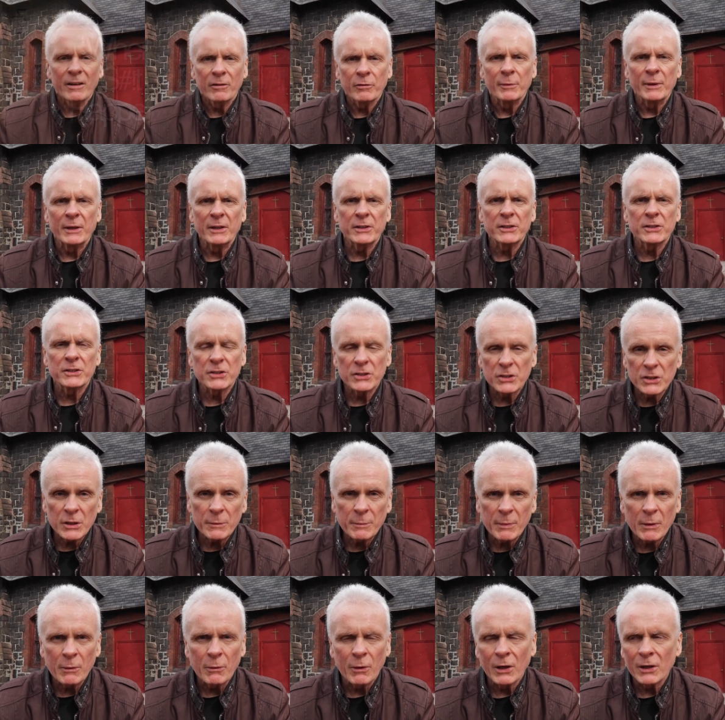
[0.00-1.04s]
everybody, this is G
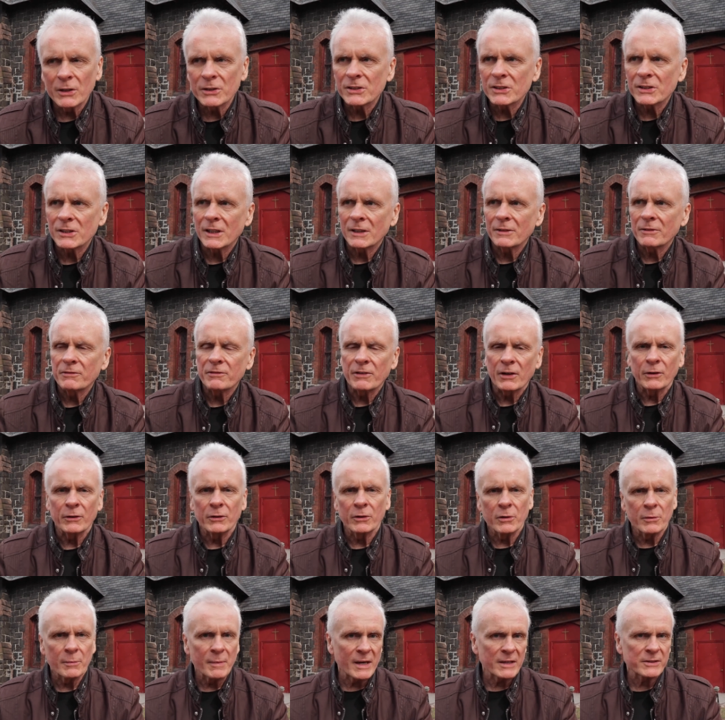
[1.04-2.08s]
P Walsh, founder
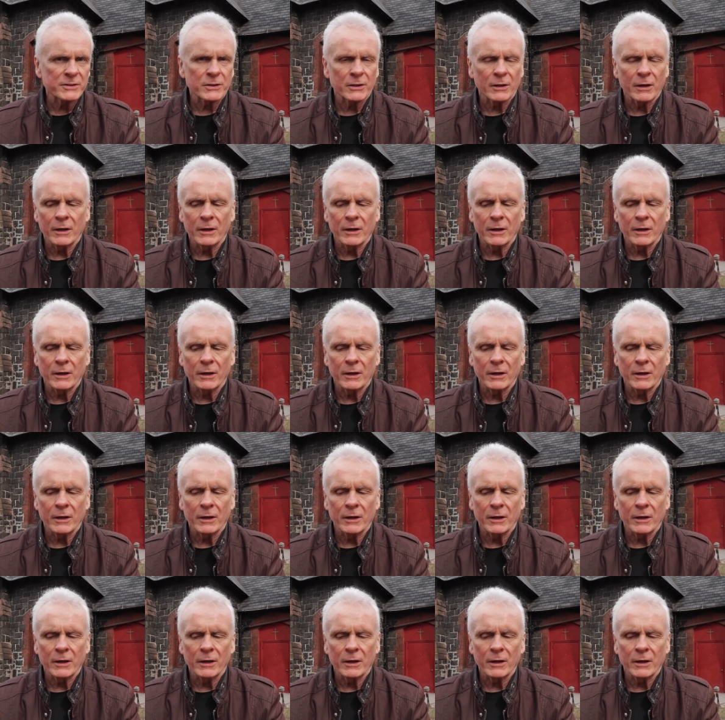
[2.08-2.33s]
of the Master